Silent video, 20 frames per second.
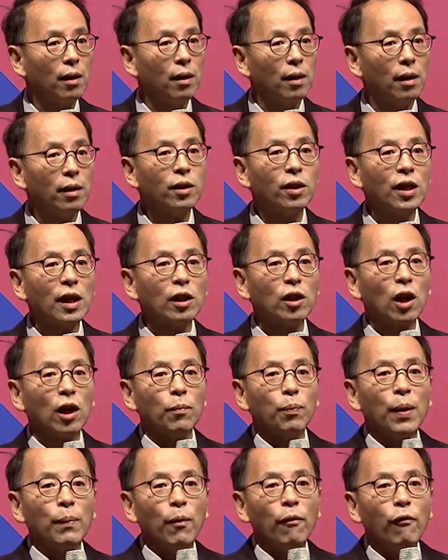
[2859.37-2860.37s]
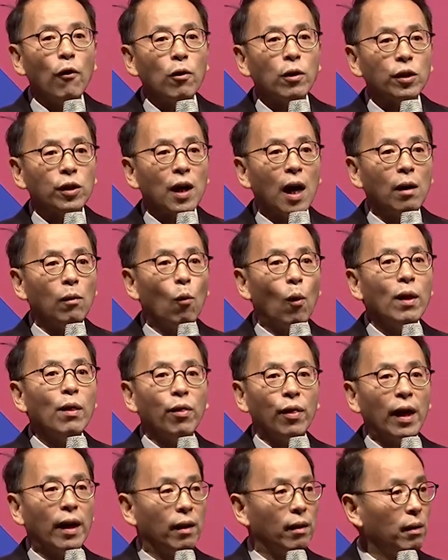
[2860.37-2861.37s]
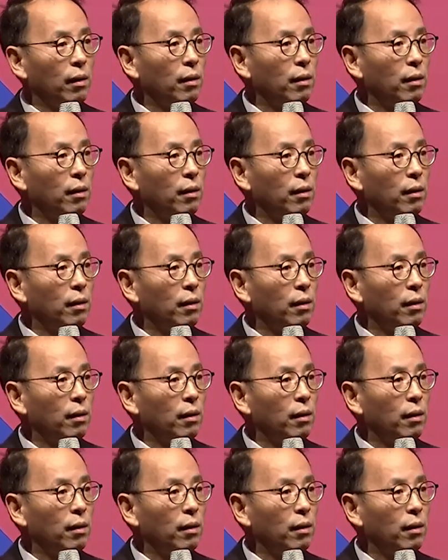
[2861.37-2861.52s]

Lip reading: It's just got people focused on one thing.